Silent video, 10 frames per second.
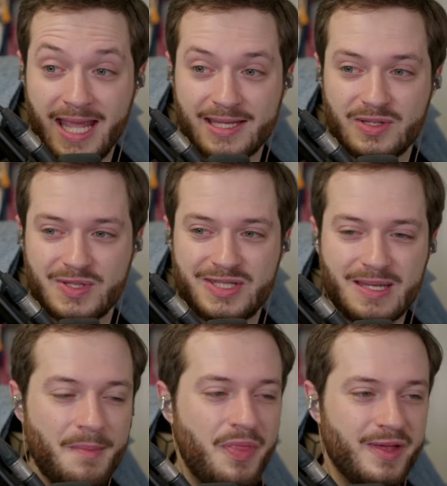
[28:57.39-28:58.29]
cancel
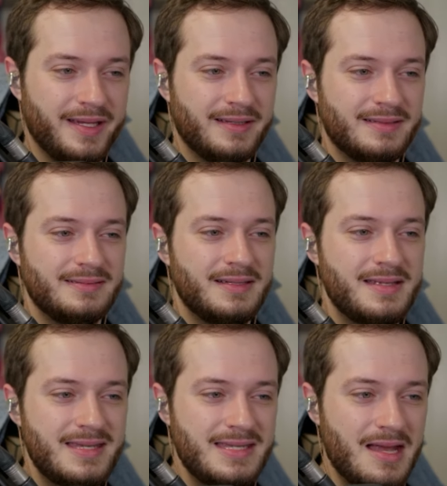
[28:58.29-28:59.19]
something,
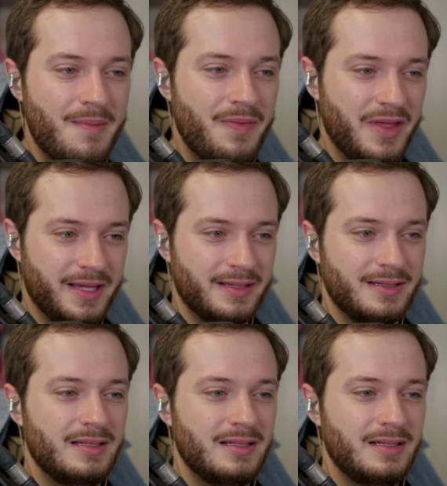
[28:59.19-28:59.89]
something.